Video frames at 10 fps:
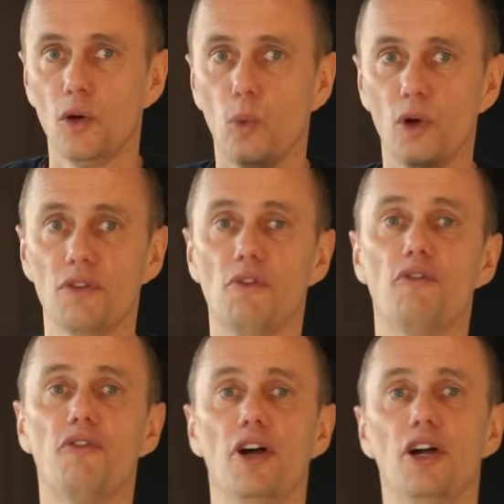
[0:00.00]
one of the
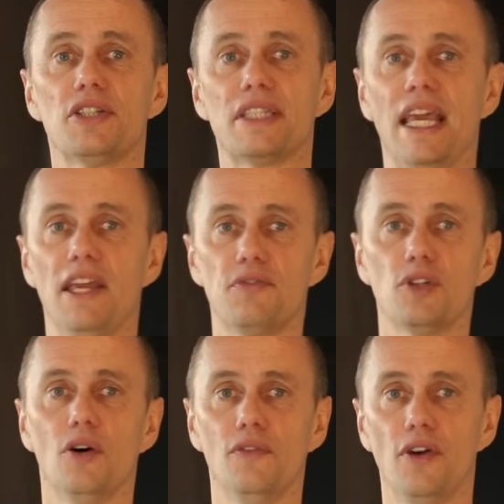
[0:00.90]
first, if
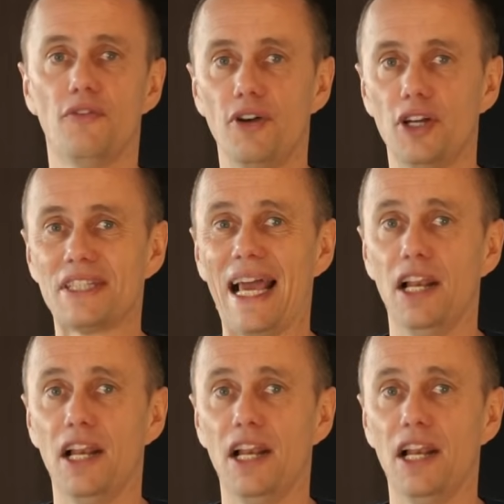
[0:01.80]
not the first